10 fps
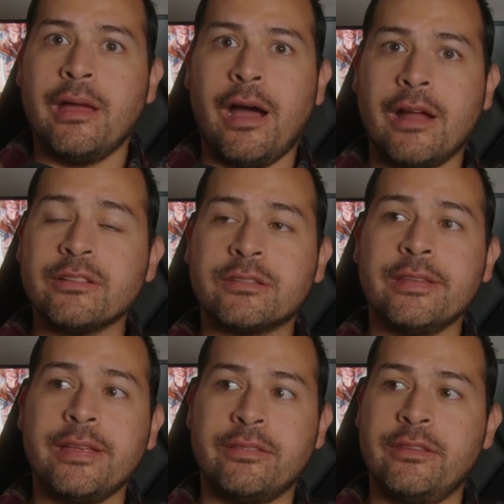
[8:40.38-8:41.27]

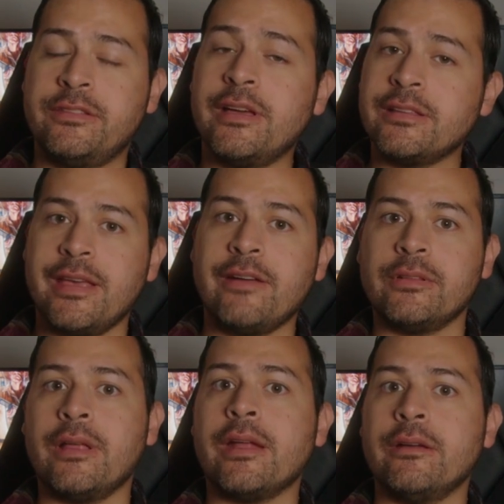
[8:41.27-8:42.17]
honestly, it does have a
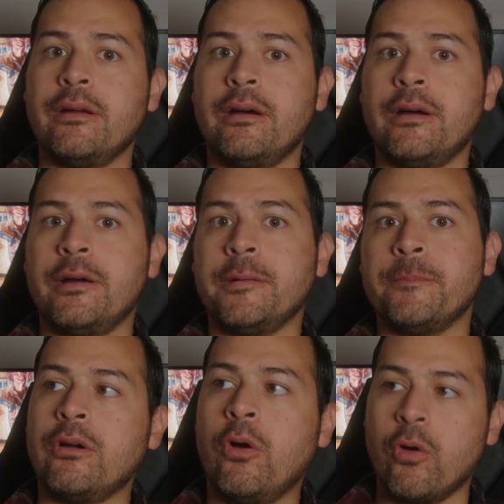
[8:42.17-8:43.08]
lot
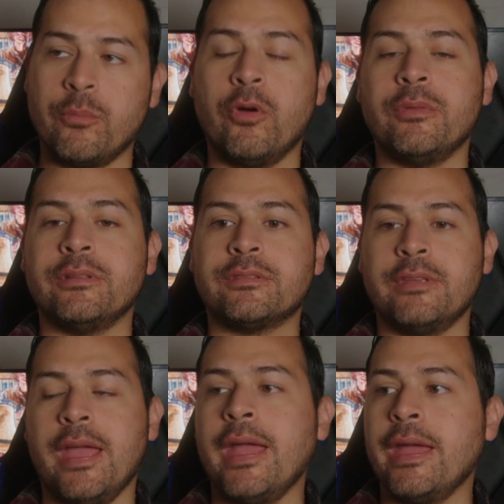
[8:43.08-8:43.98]
of horror moments,
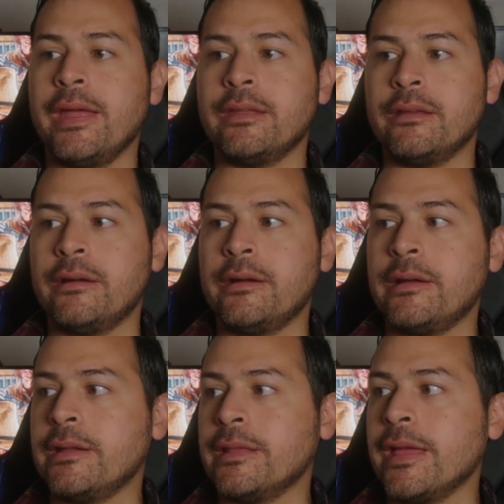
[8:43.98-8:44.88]
and
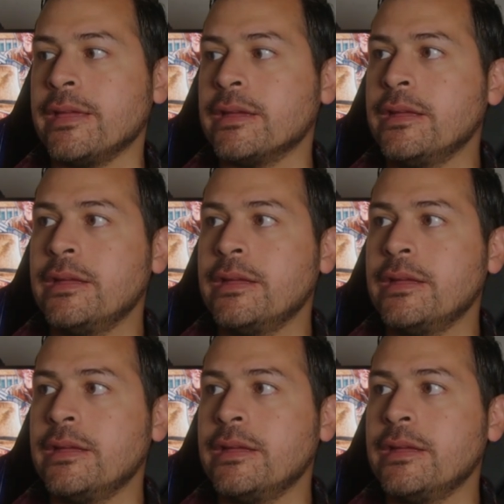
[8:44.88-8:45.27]
like,